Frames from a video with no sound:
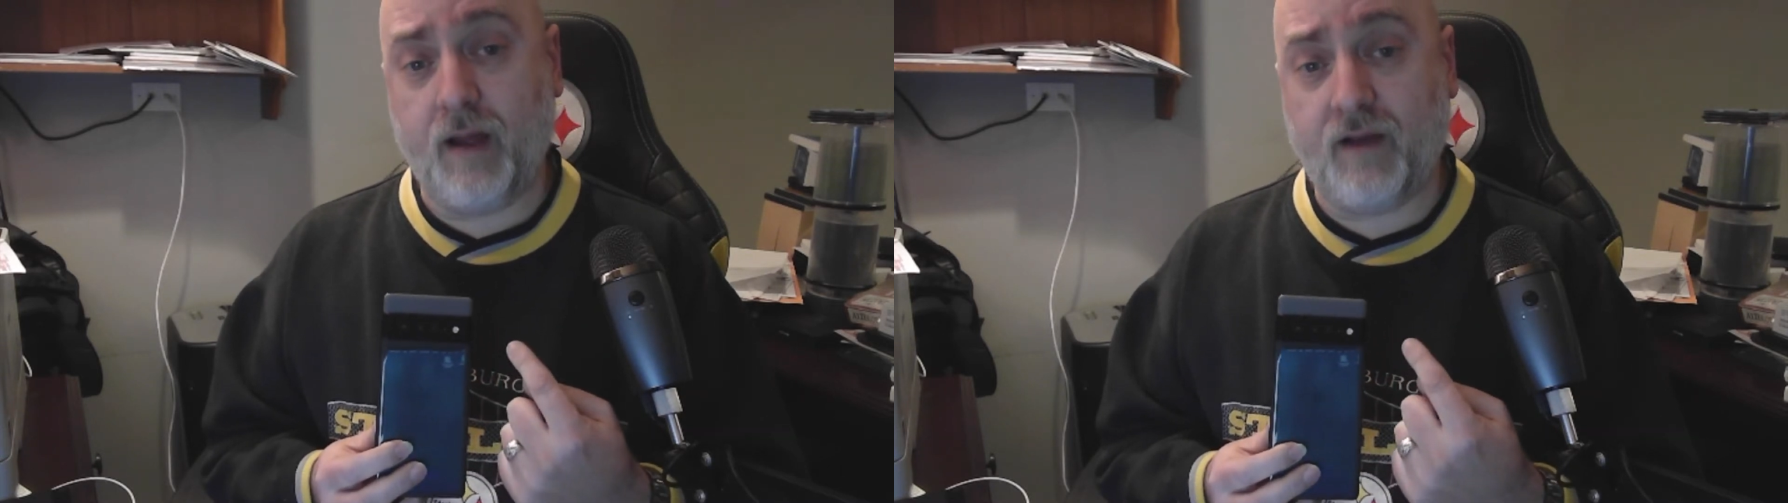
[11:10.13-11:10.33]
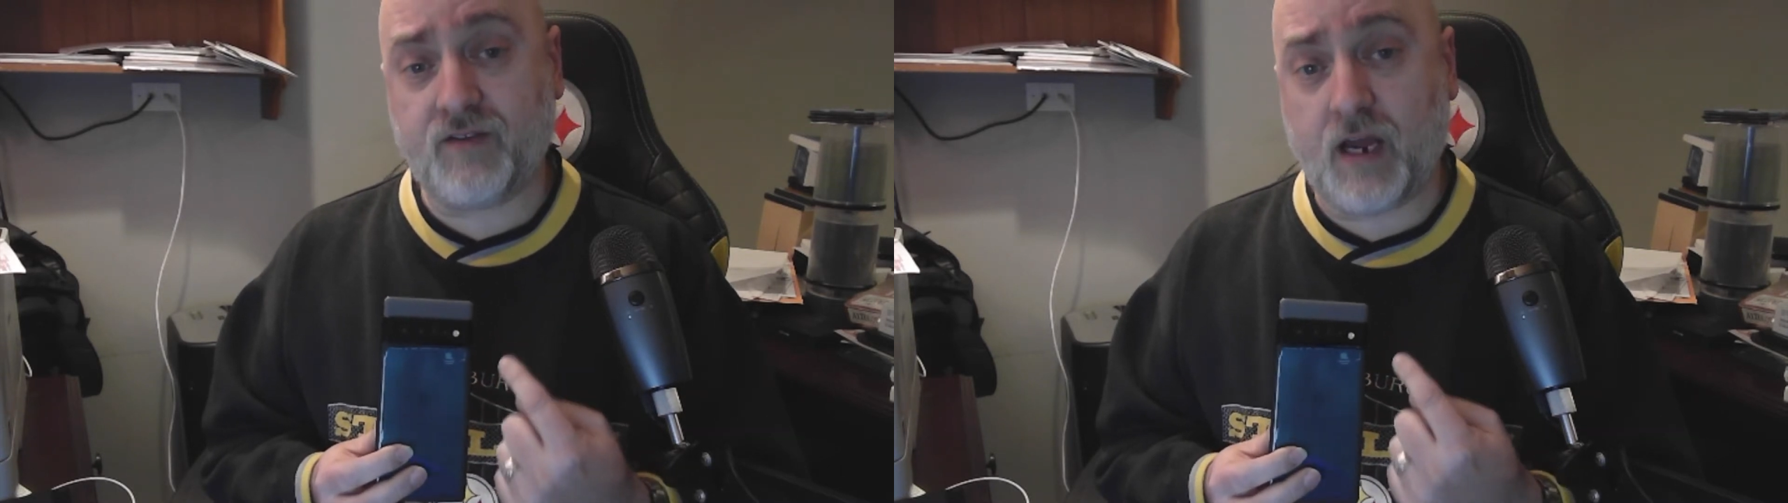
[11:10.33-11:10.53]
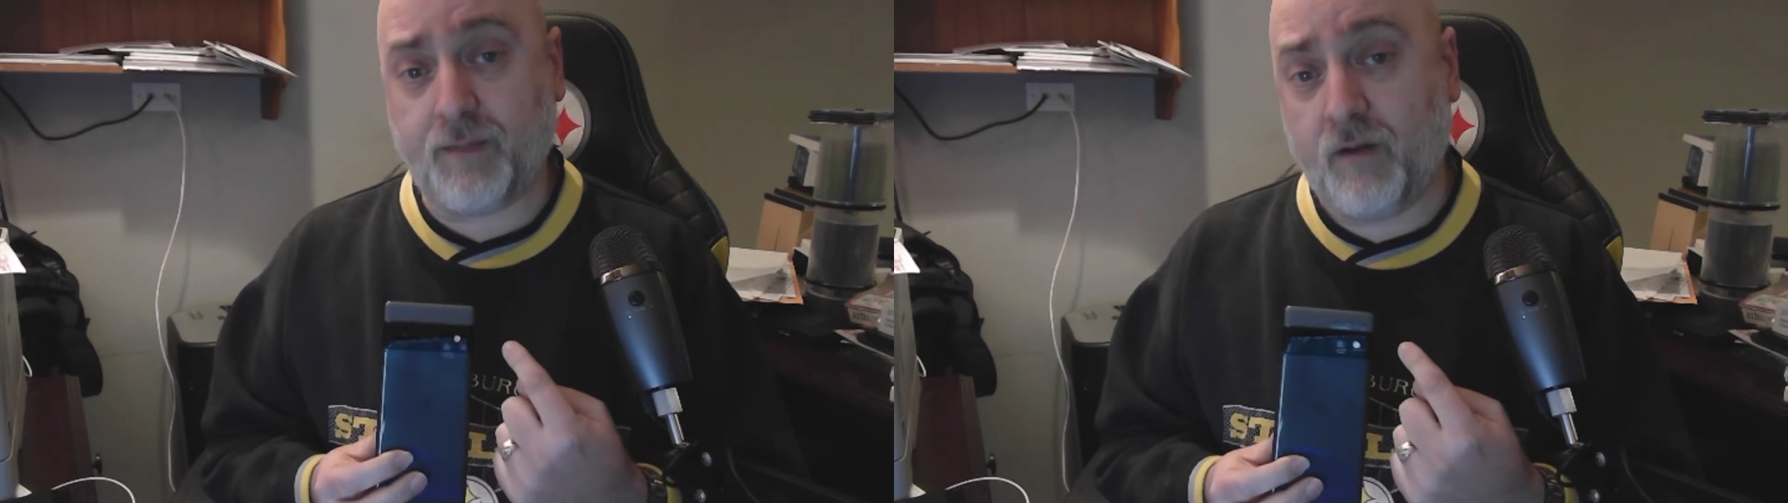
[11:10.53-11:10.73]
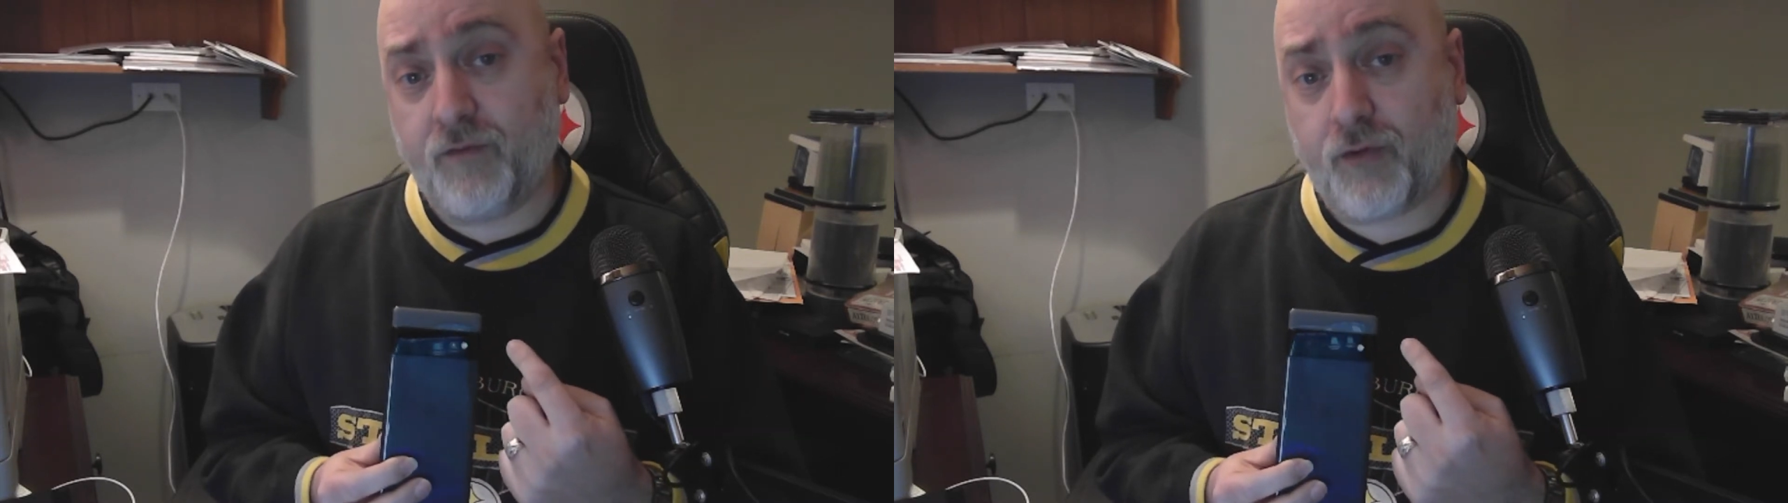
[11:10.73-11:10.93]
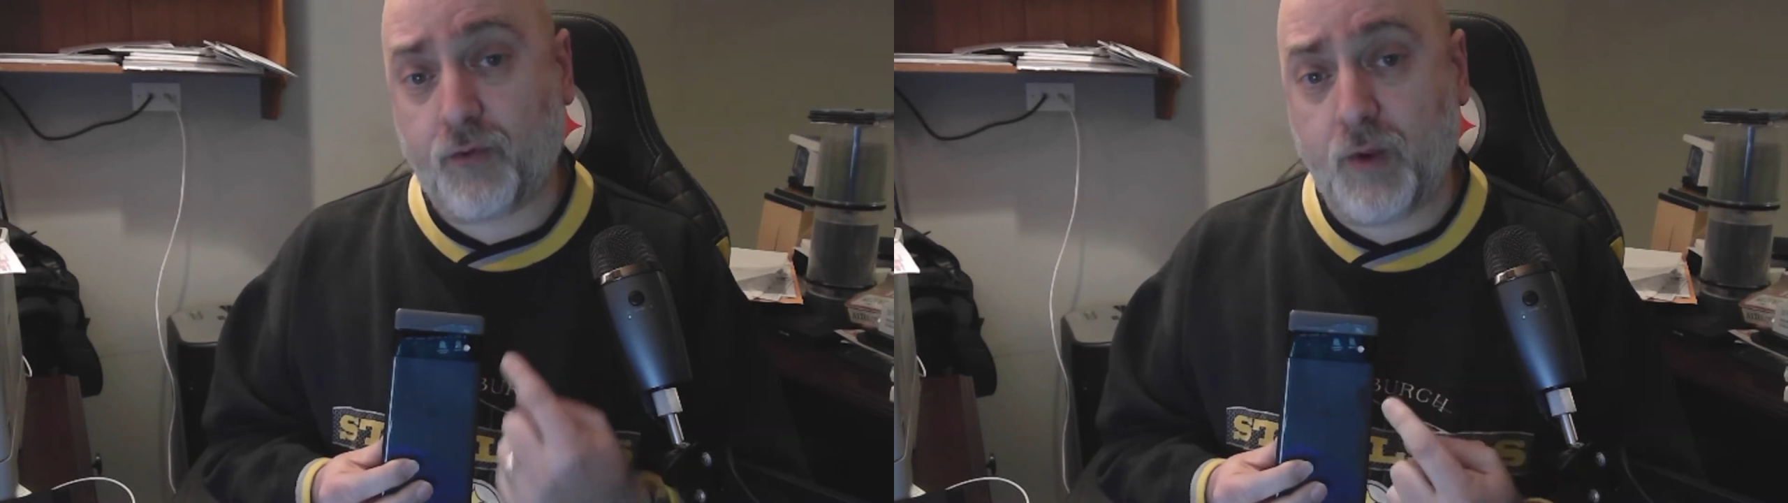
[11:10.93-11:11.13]
f-stop of
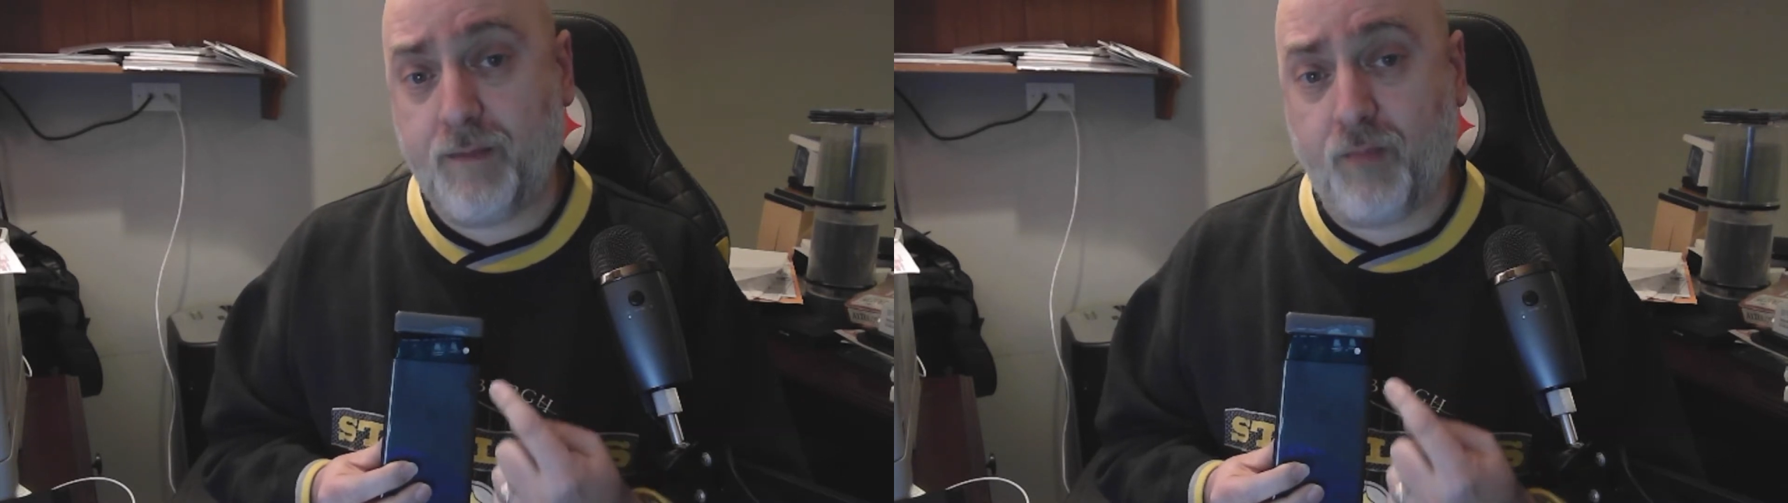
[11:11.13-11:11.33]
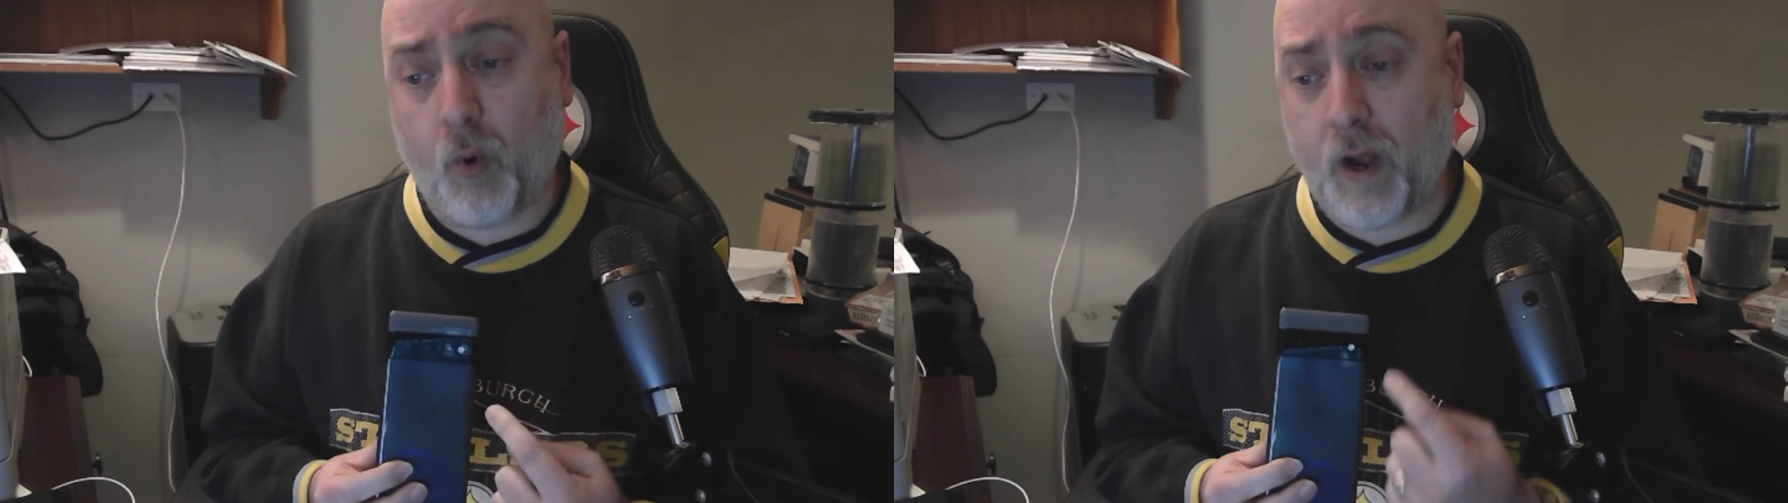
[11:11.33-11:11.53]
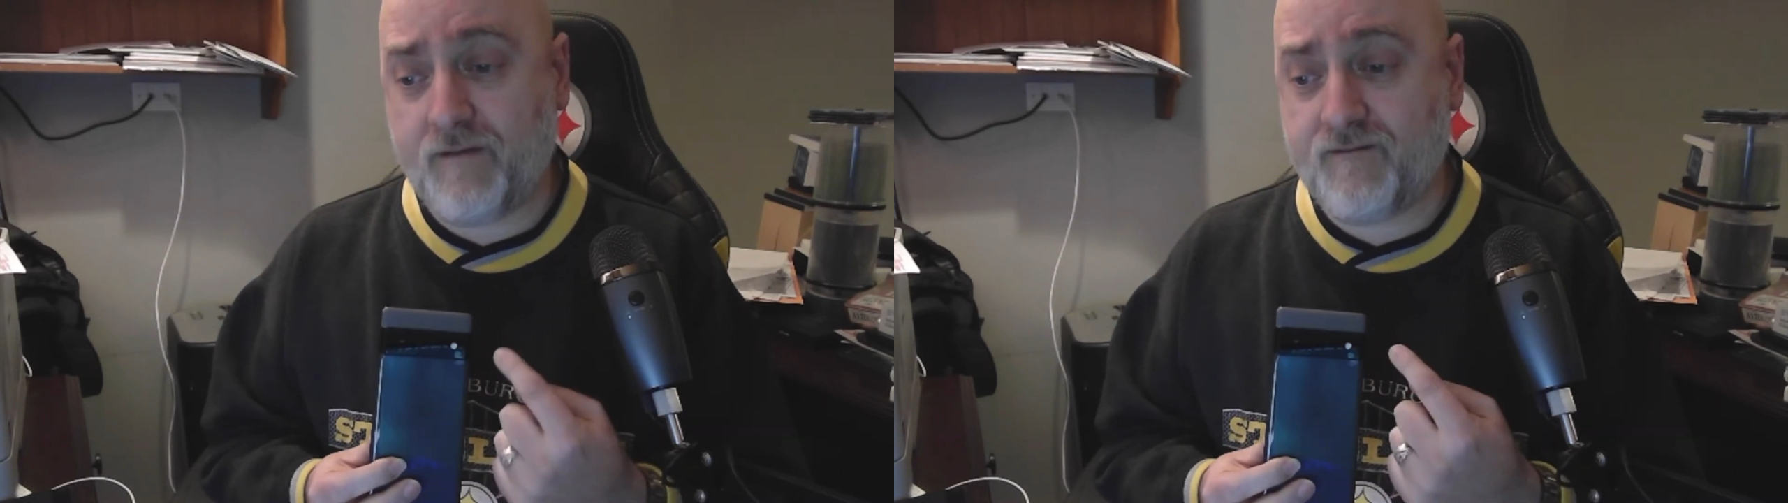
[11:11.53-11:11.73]
3.5.